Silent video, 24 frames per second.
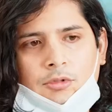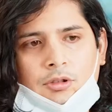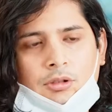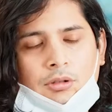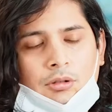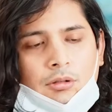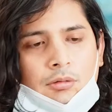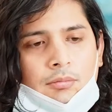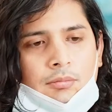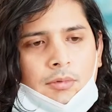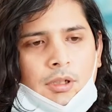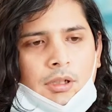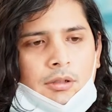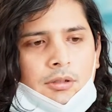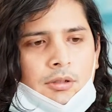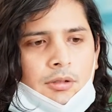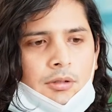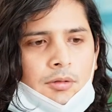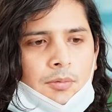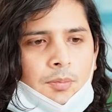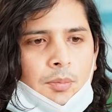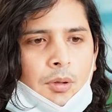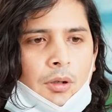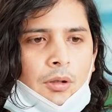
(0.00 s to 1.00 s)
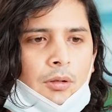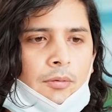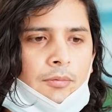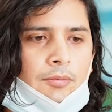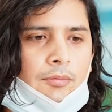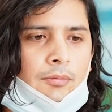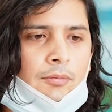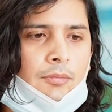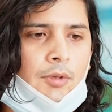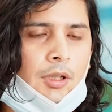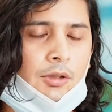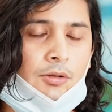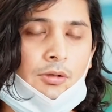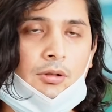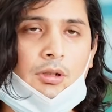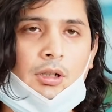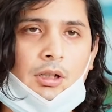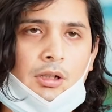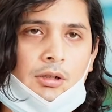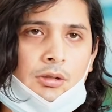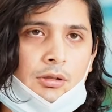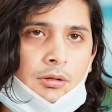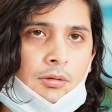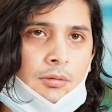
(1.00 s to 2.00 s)
So that's just part of
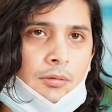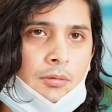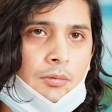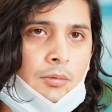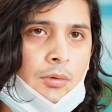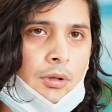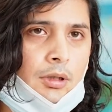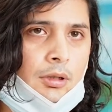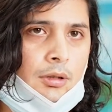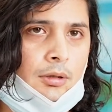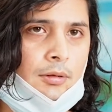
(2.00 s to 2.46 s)
education in a way